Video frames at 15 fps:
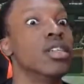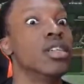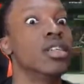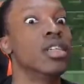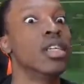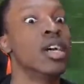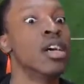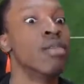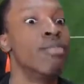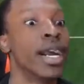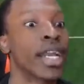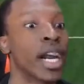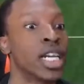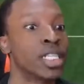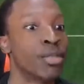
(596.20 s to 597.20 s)
Oh my
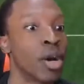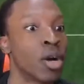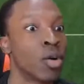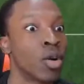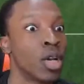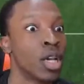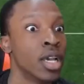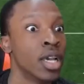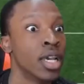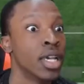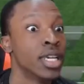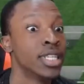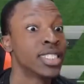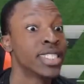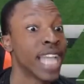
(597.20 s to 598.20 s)
gosh, bro.
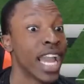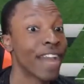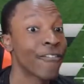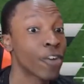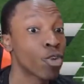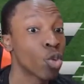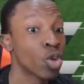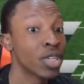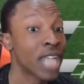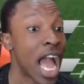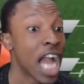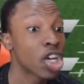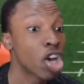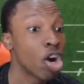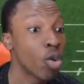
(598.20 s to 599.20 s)
Stanford will
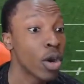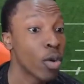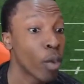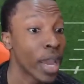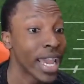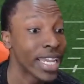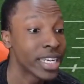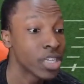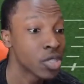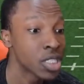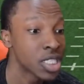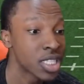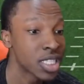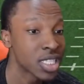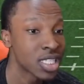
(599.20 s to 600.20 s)
not go away, dude.
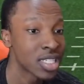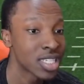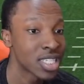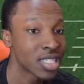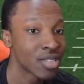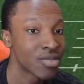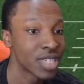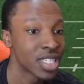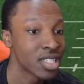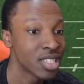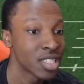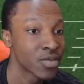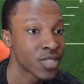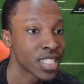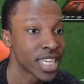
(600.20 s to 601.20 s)
This, is just this is
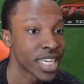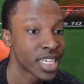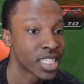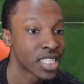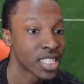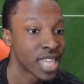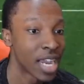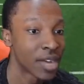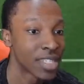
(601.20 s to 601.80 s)
just ridiculous now.